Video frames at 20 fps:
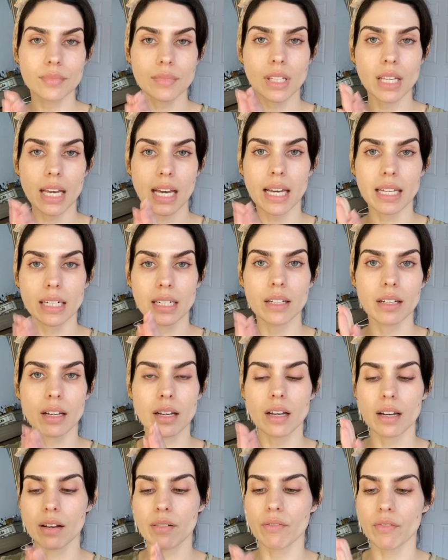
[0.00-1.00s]
kind
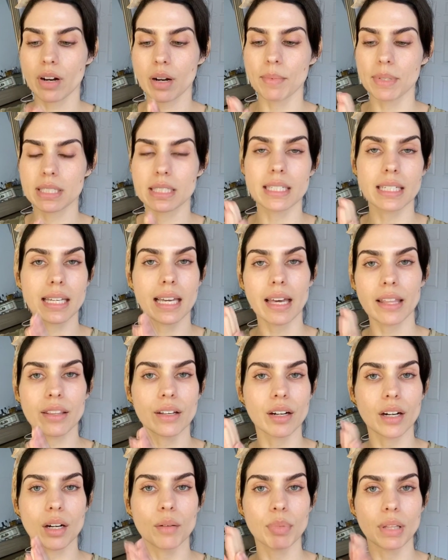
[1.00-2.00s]
of rub it
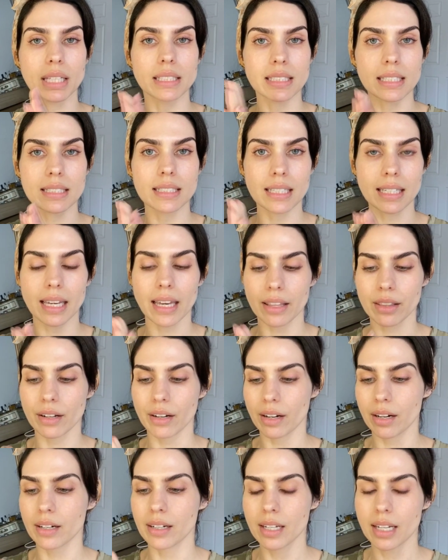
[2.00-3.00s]
together, blend it
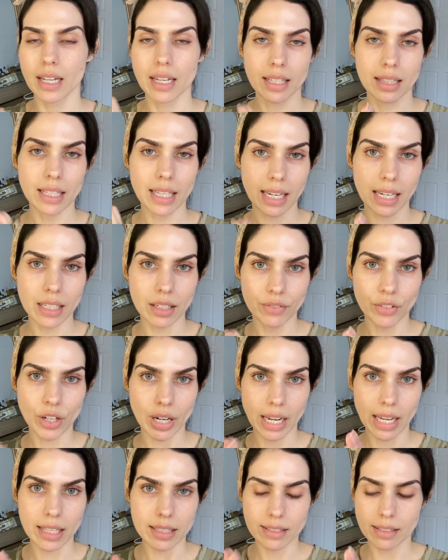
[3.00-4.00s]
together. The heat of your
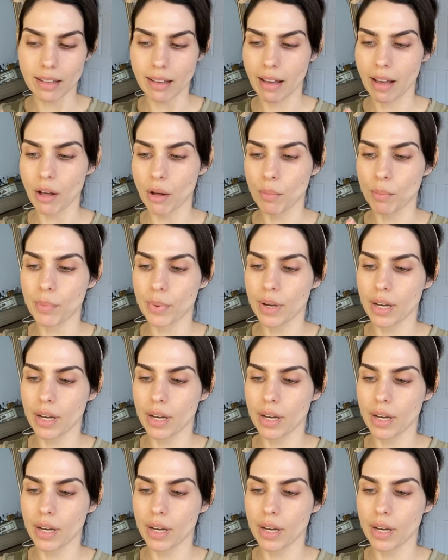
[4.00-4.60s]
hands will help